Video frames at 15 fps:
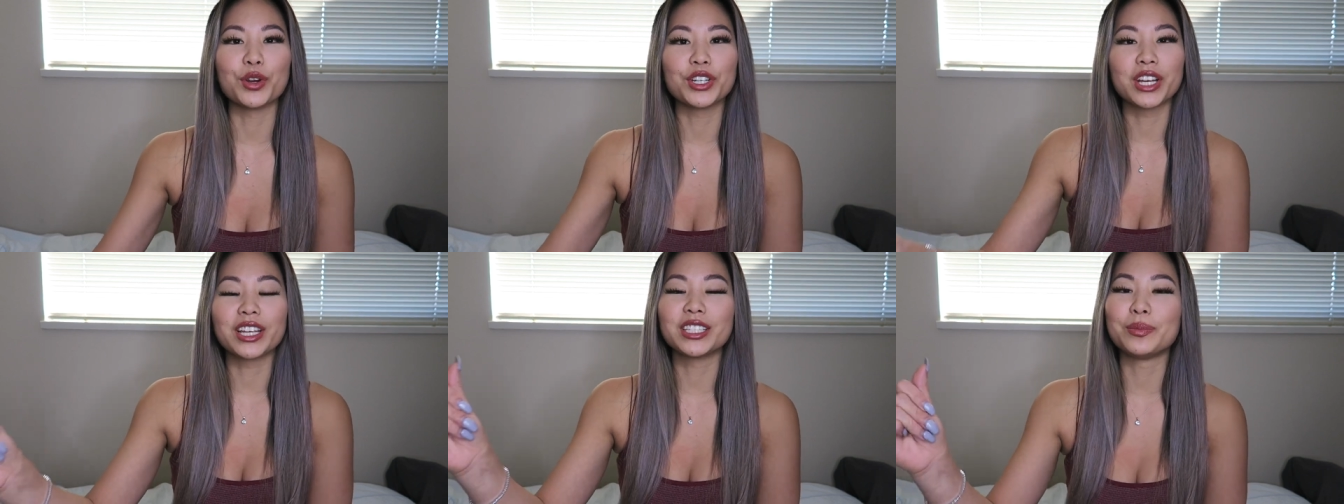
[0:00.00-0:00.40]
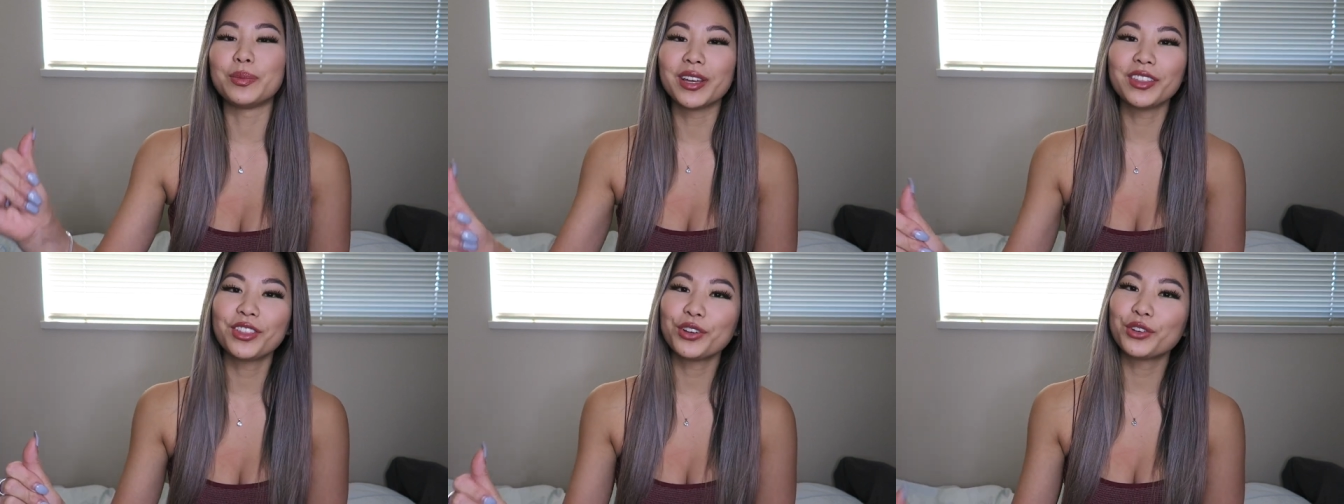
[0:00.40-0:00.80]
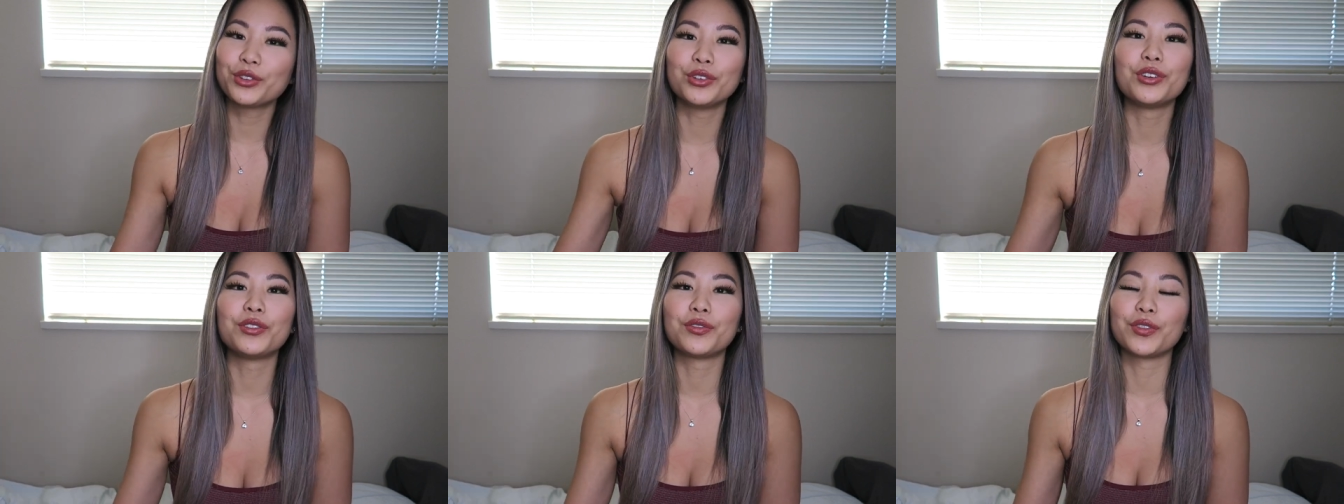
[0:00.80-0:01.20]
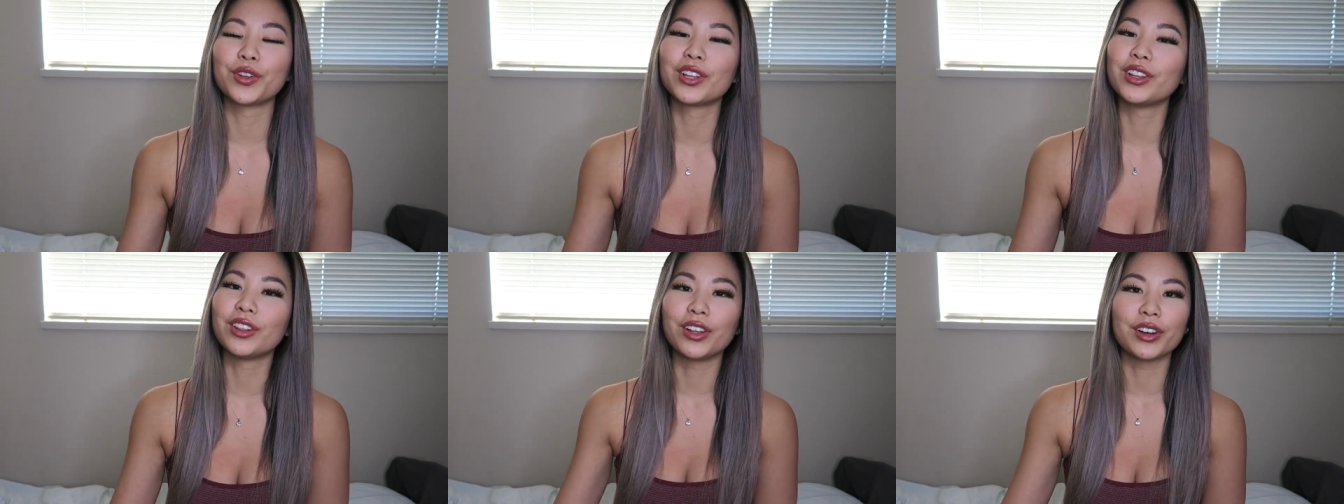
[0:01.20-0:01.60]
which has been their goal for
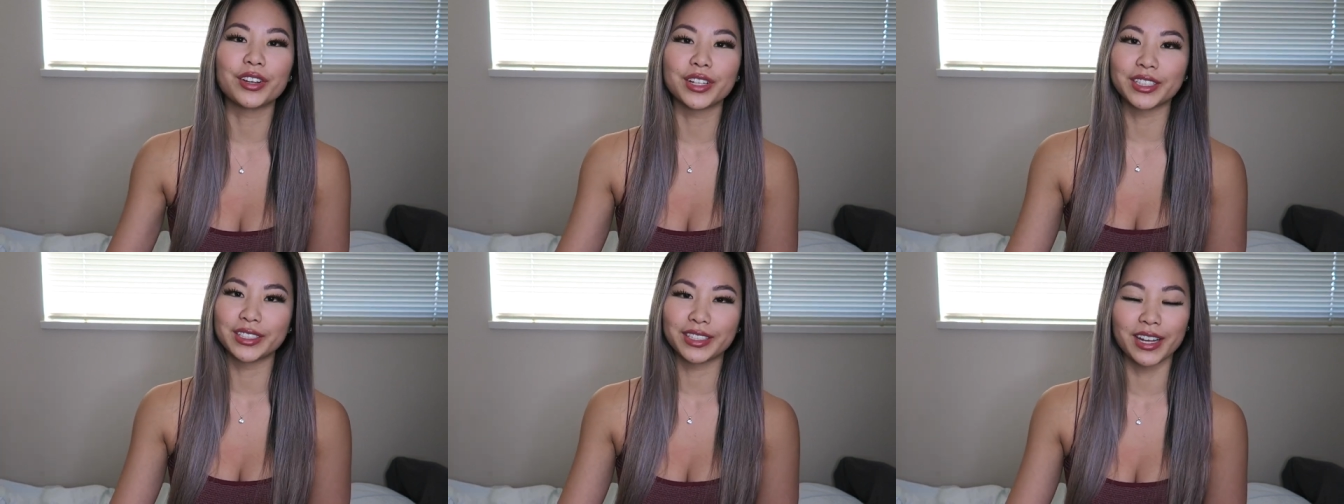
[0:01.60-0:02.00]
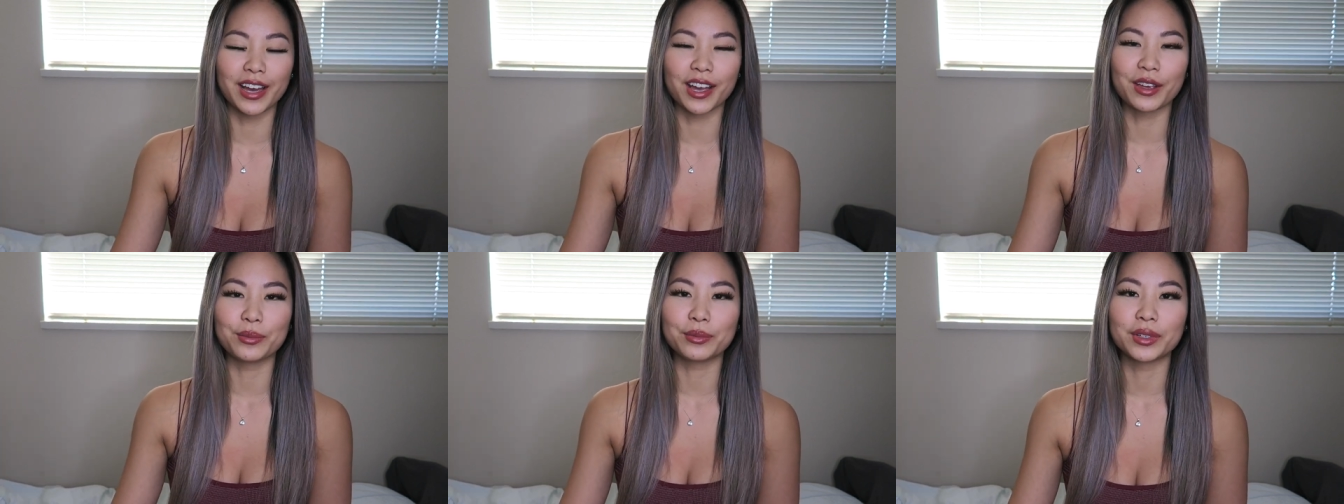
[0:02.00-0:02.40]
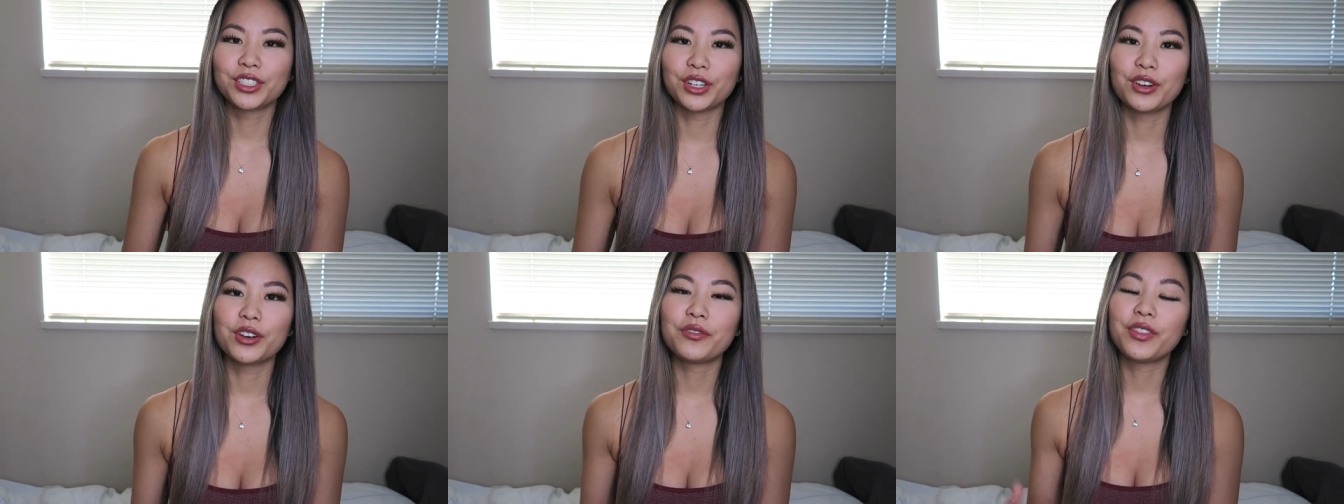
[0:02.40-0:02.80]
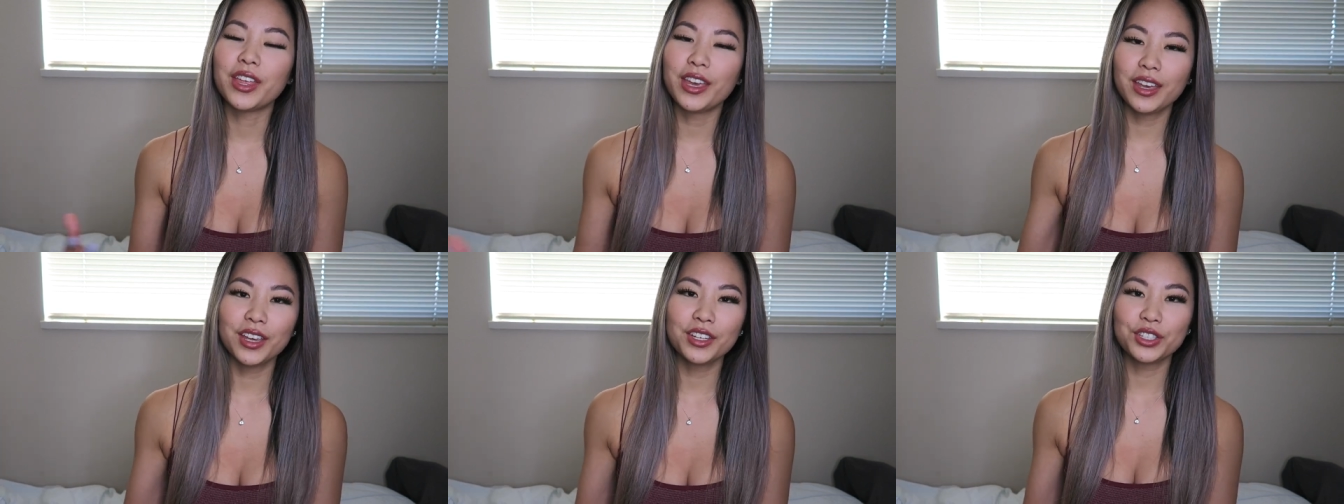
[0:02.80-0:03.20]
the longest time. So if
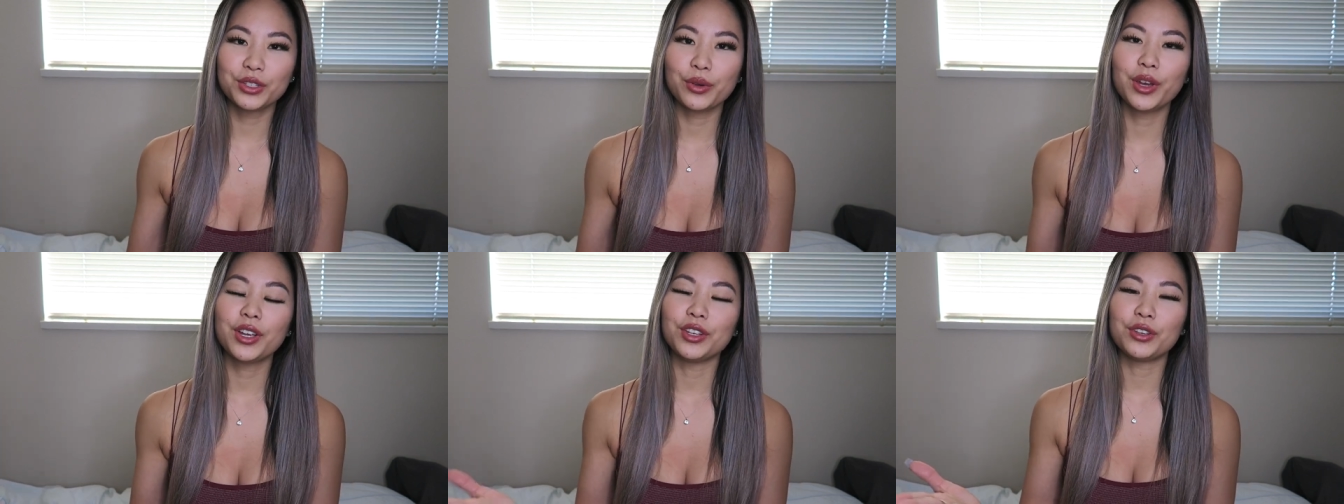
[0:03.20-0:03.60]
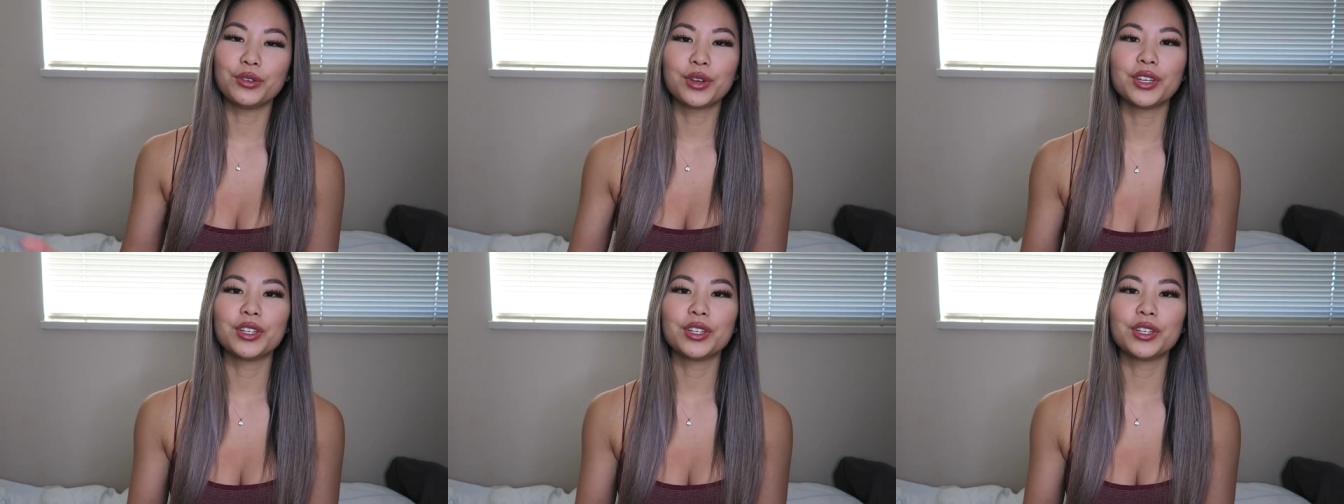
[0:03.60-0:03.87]
they can do it, you